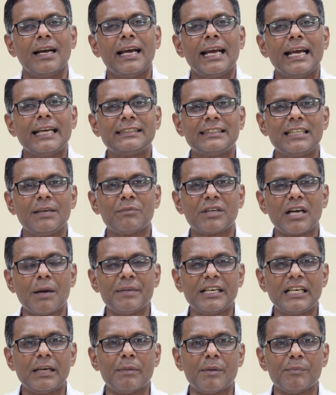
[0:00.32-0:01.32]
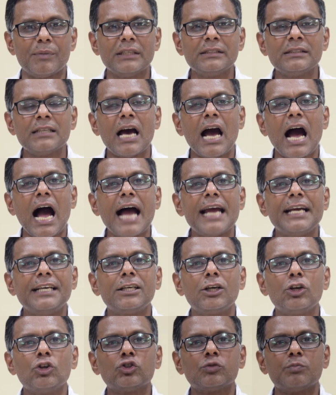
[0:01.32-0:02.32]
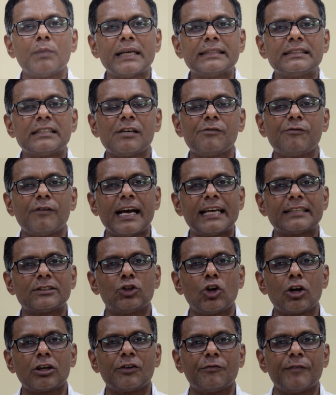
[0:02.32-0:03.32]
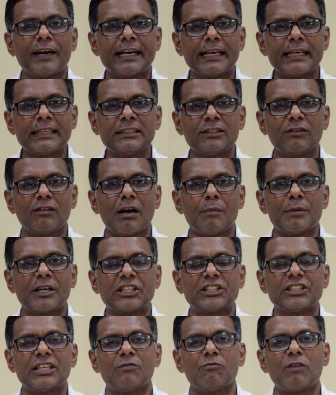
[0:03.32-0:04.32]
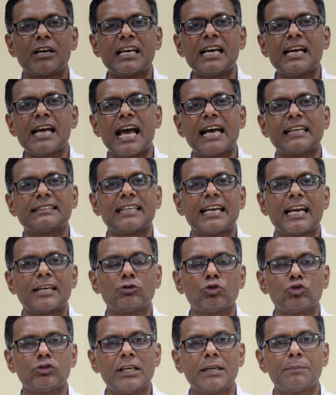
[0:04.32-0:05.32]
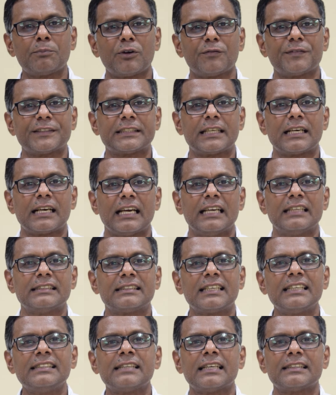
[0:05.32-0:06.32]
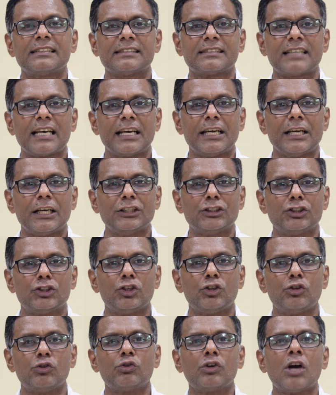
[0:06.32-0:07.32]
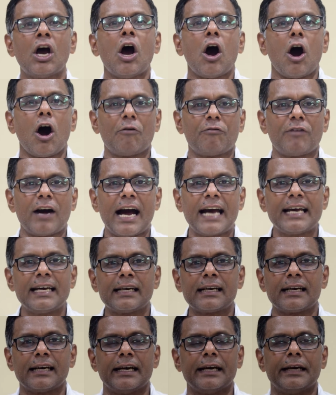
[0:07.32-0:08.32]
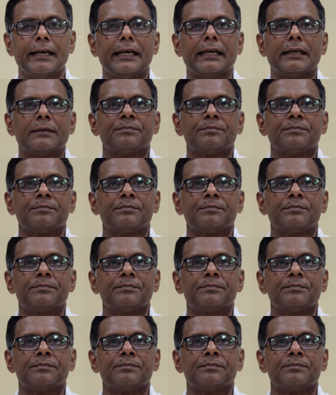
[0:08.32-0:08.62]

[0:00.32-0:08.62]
esteemed committee members. I introduce myself as Dr. Venketesh Shivaramakrishnan, working as an associate professor in Sri Satya Sai Institute of Higher Learning.